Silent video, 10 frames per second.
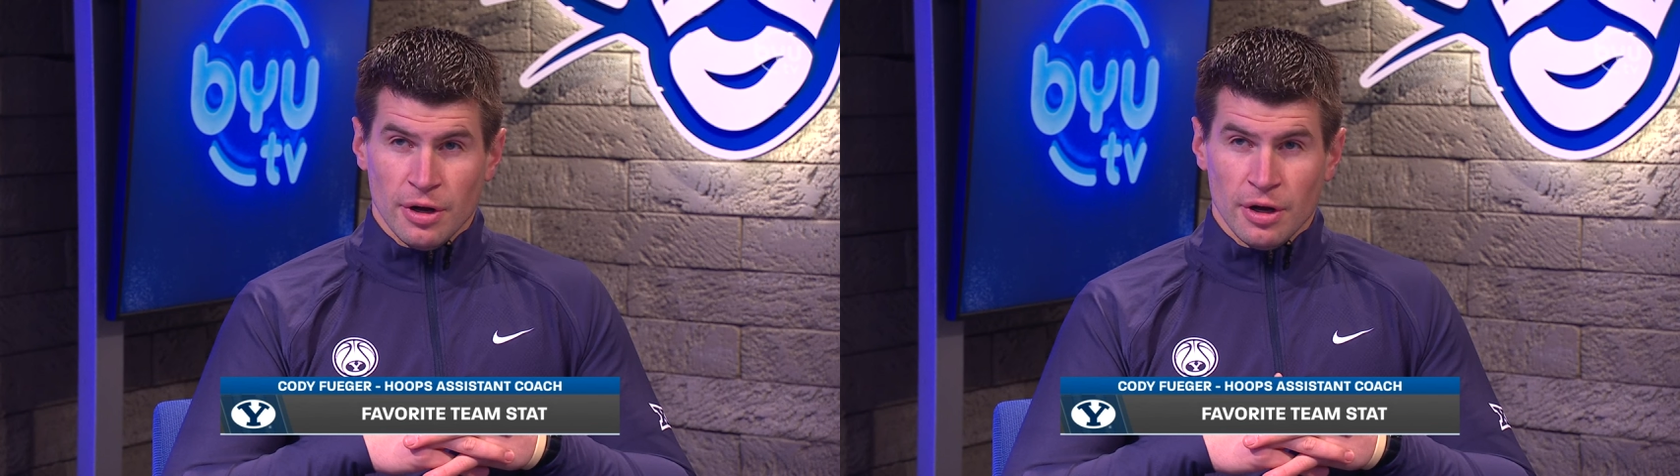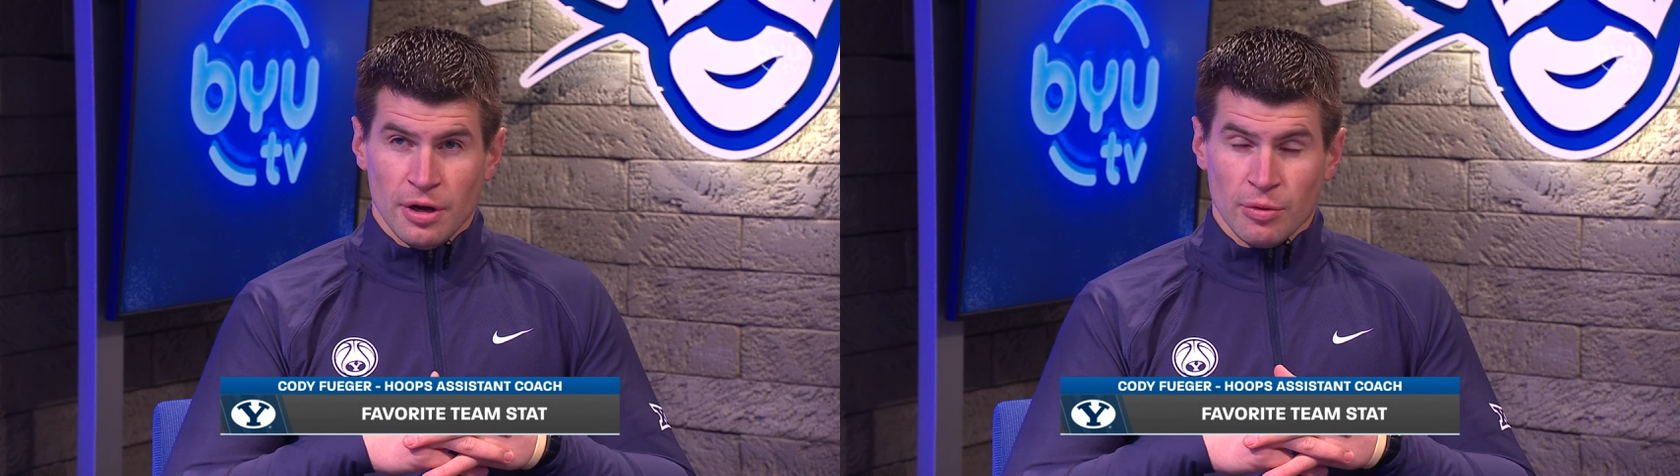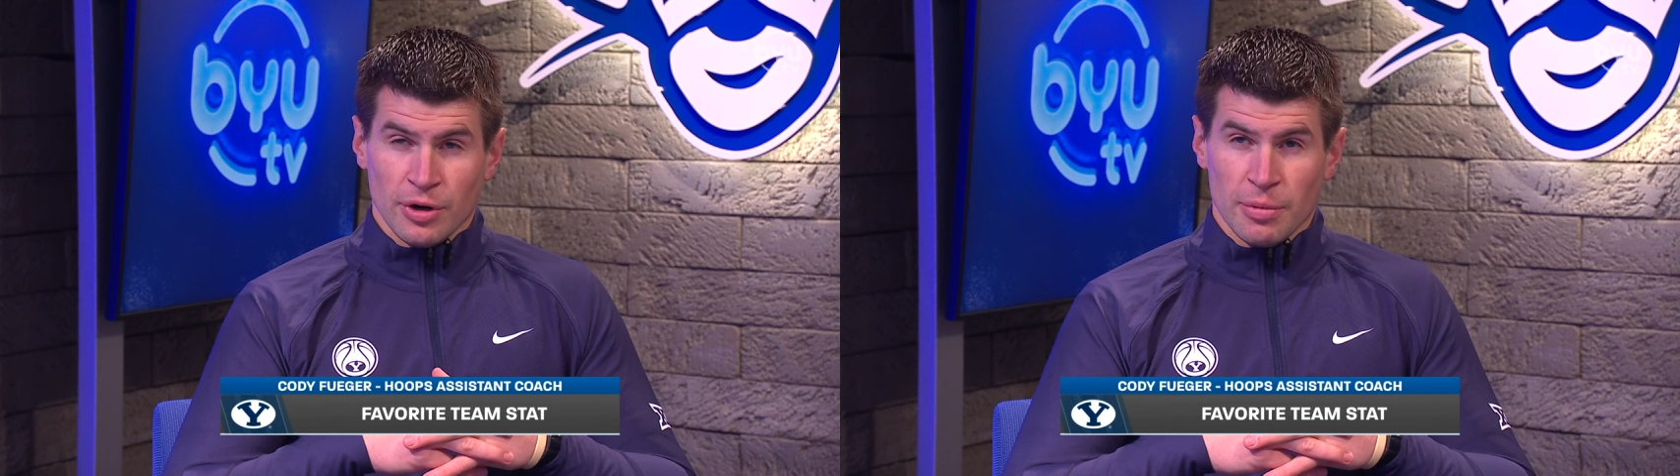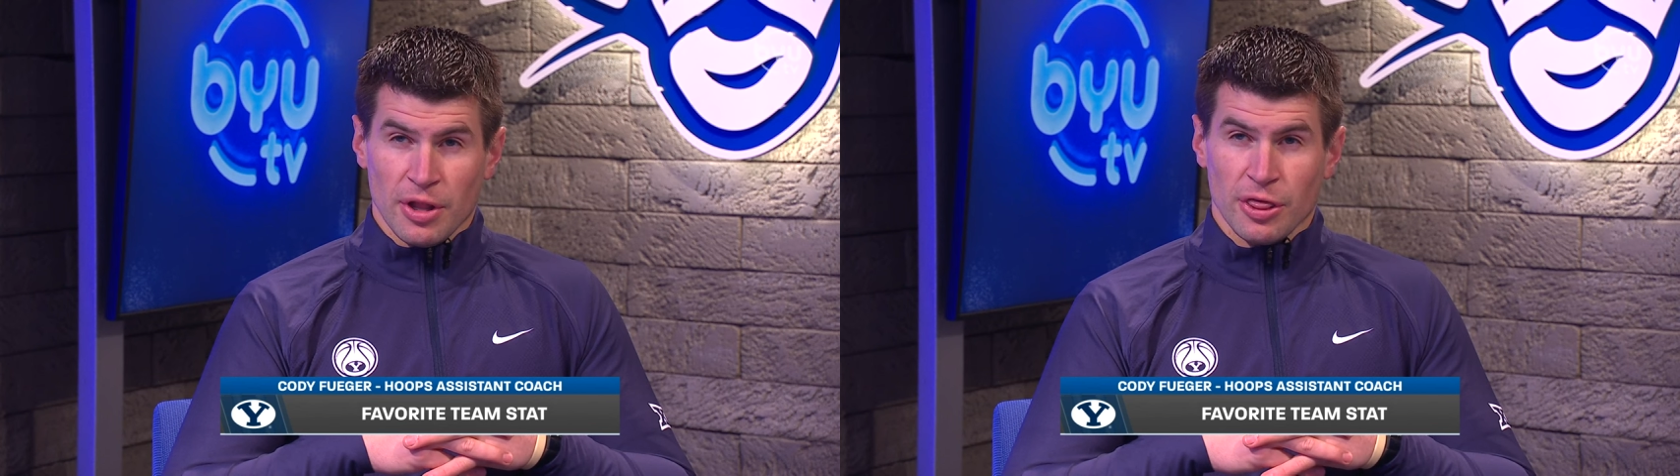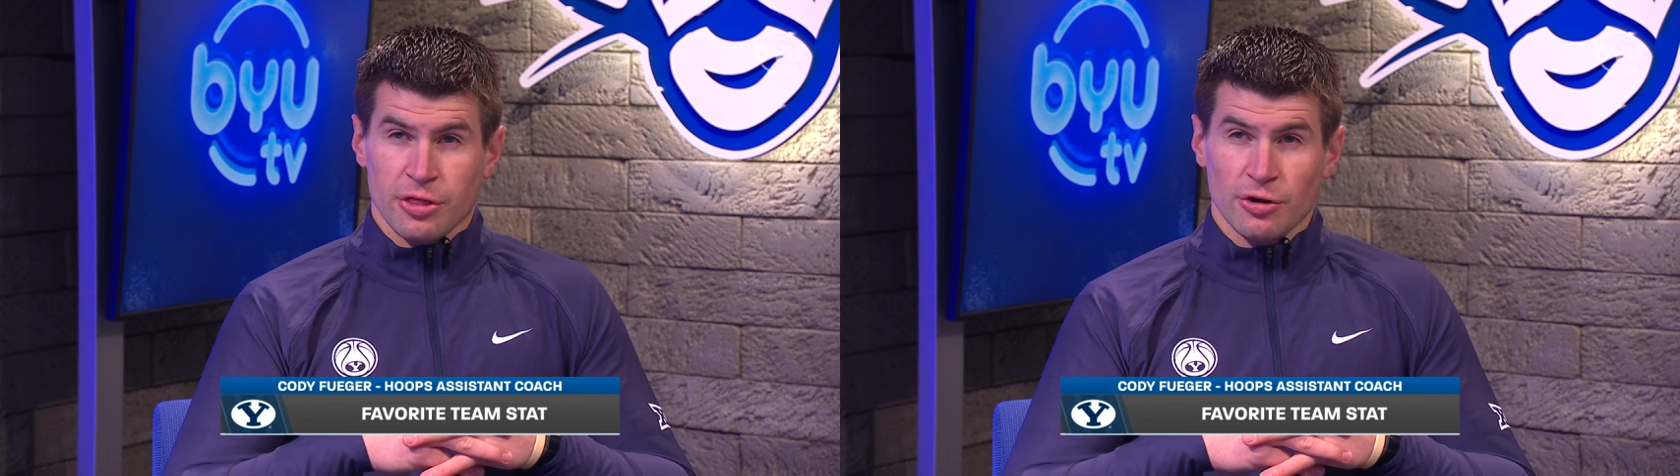uh, we were
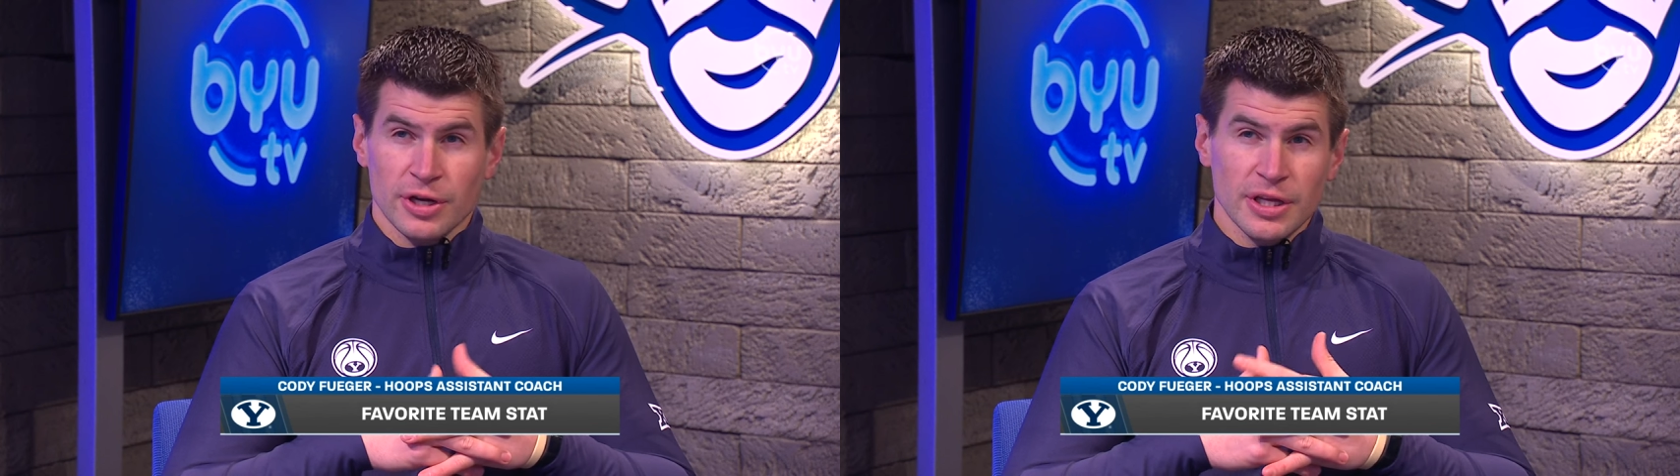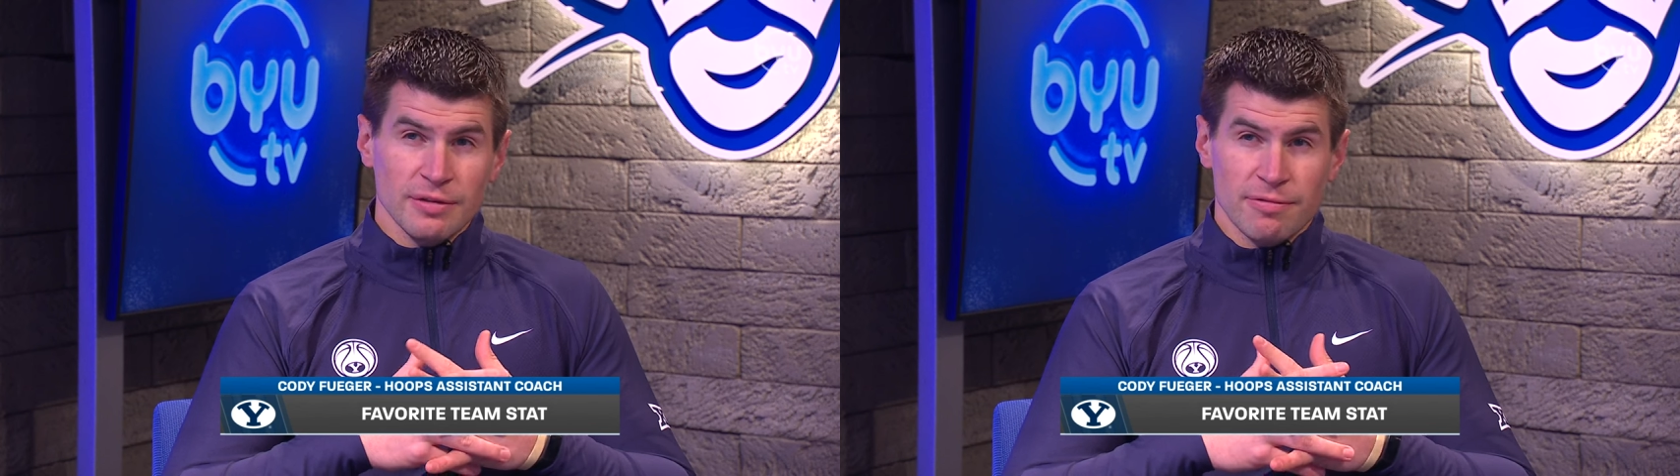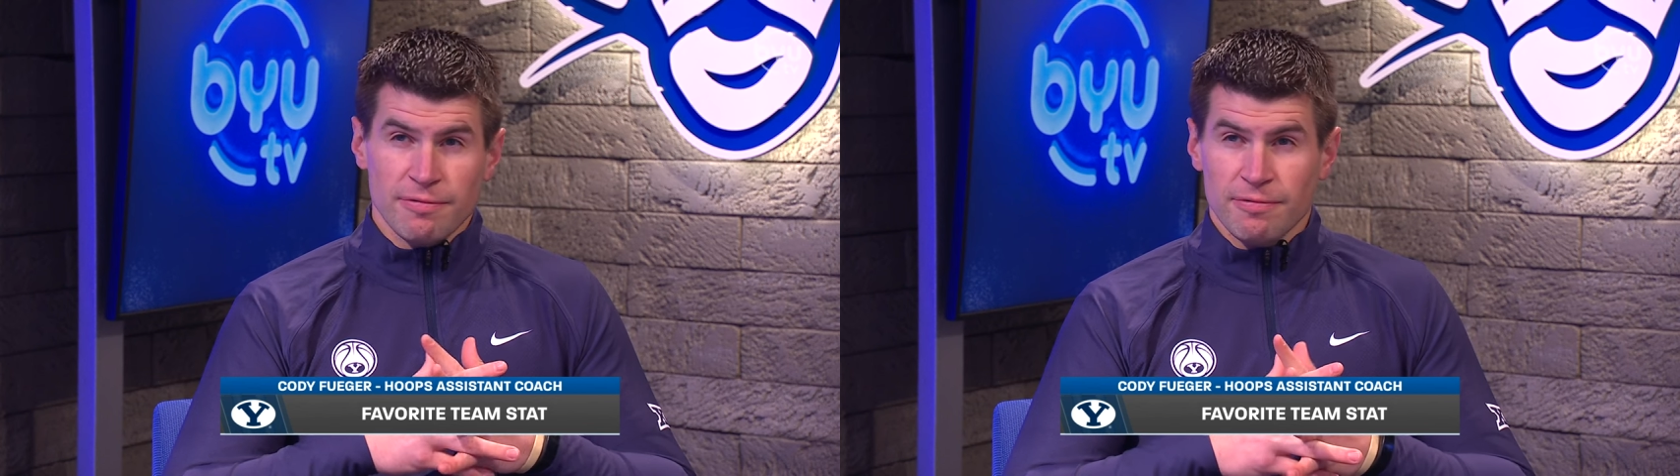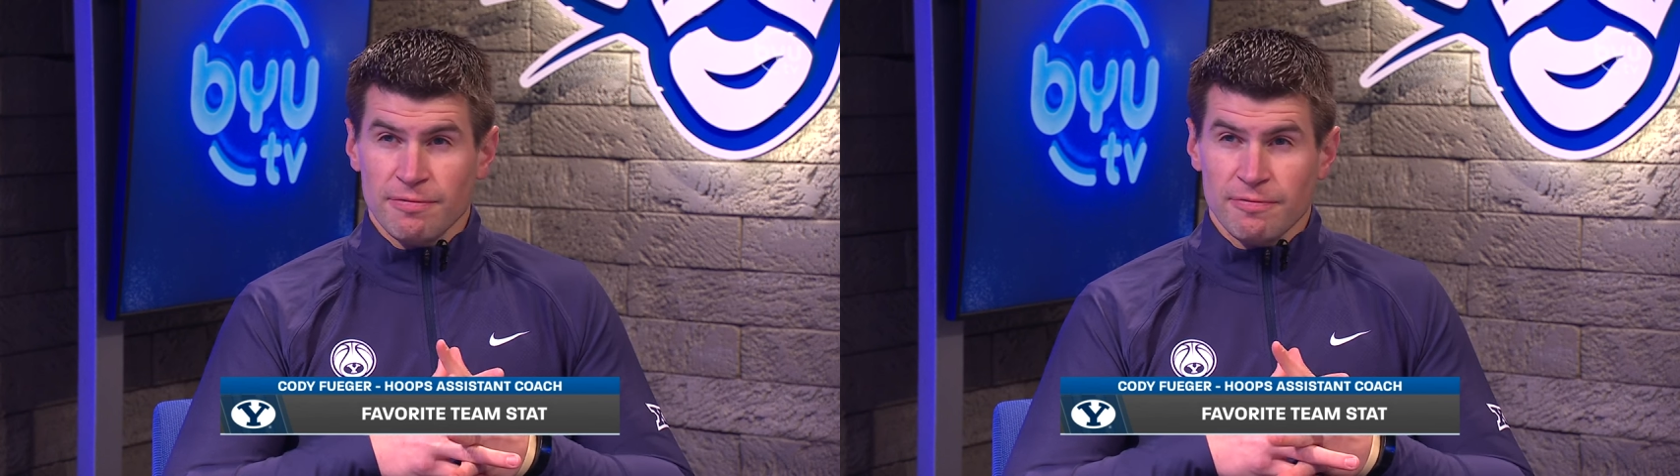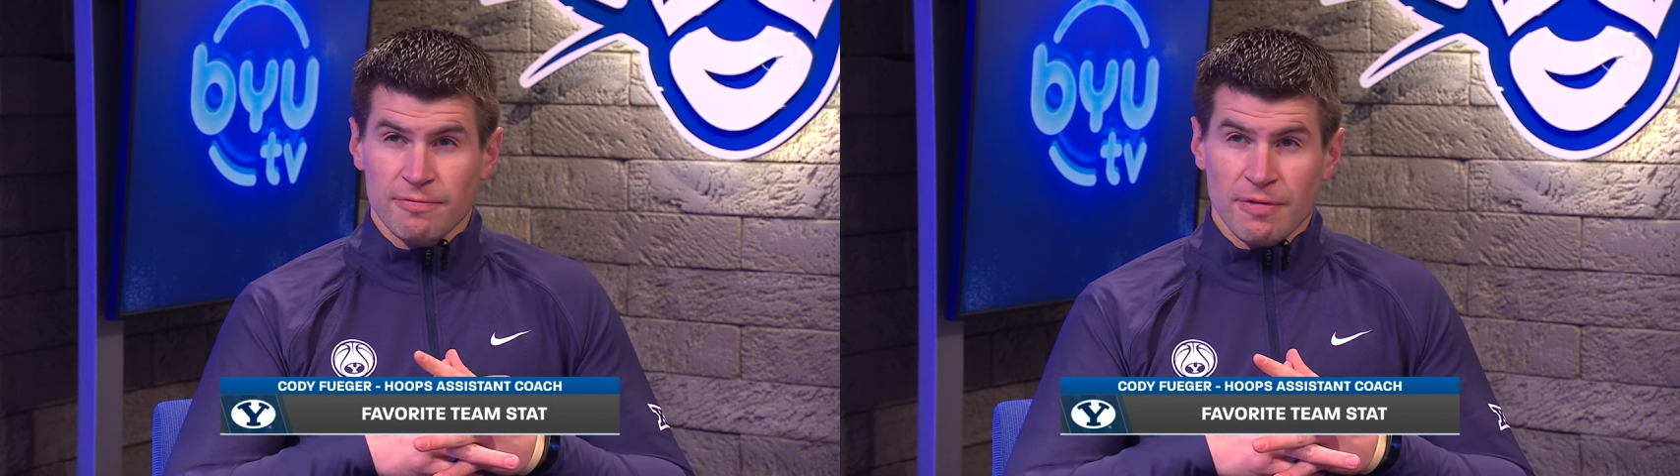about
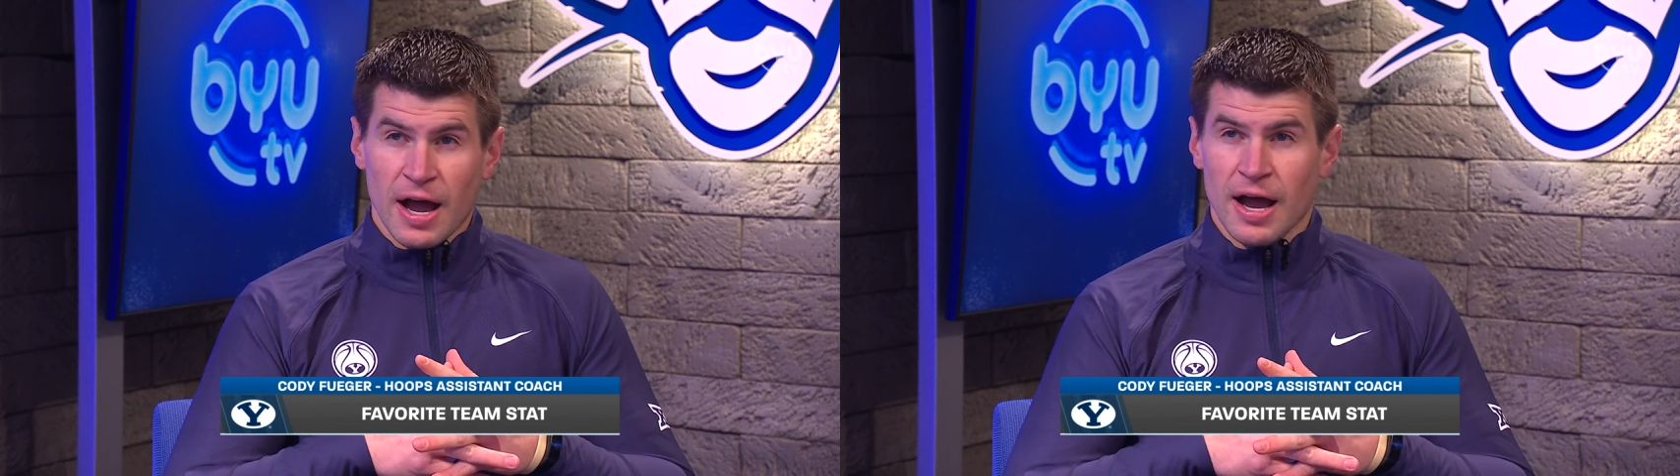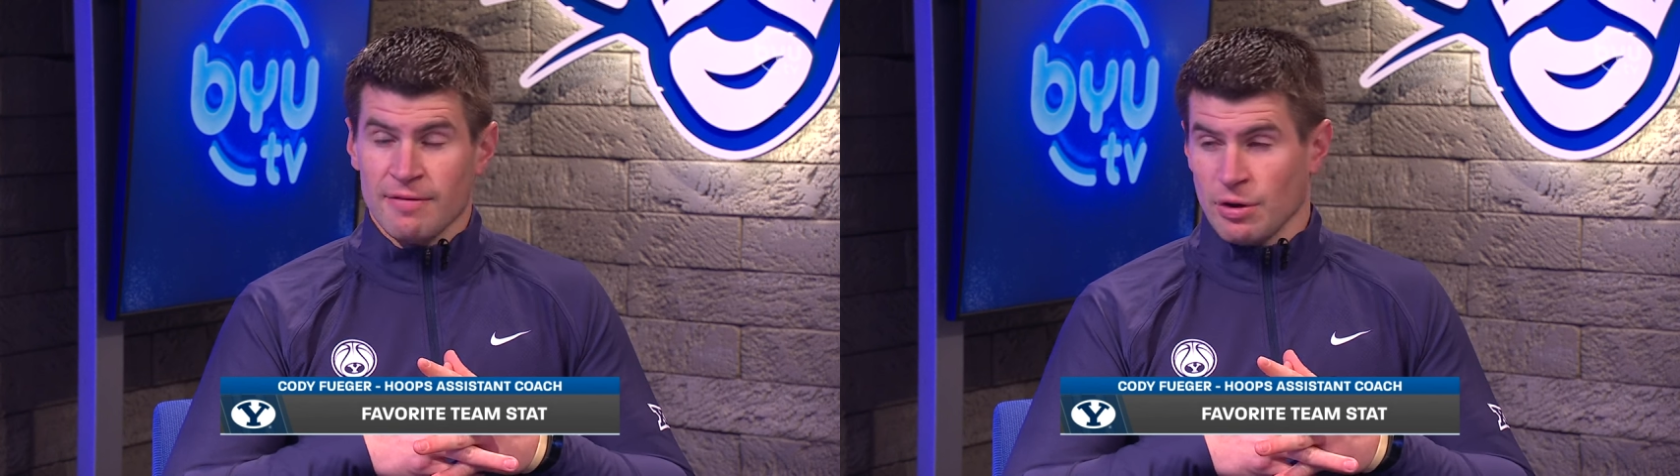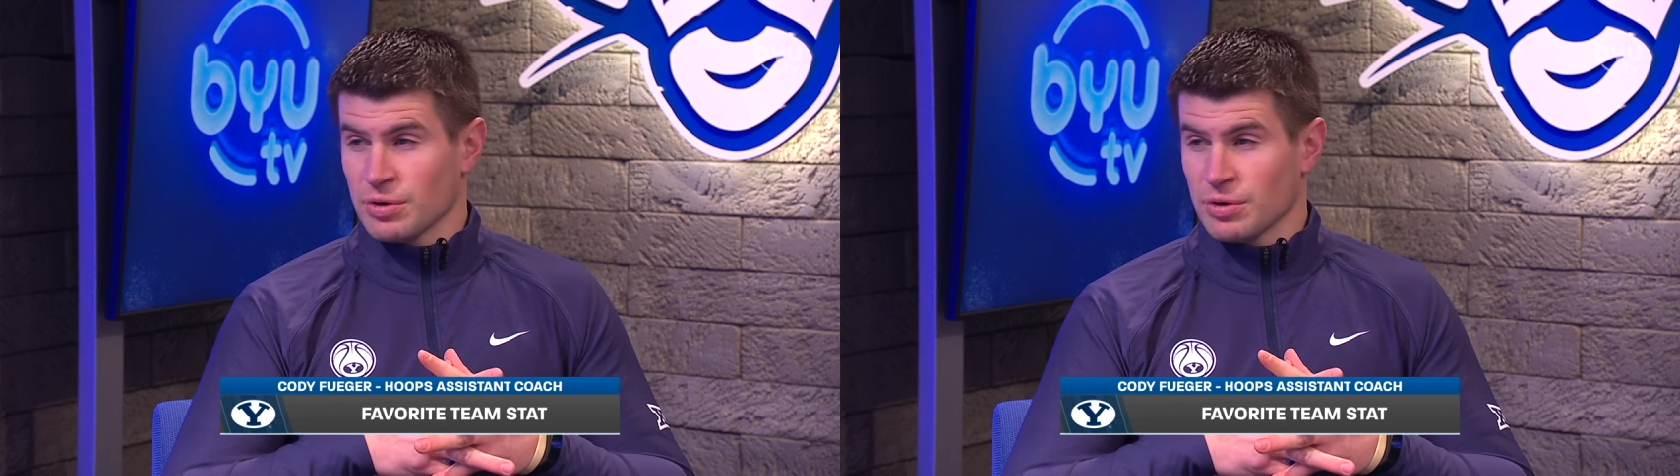35,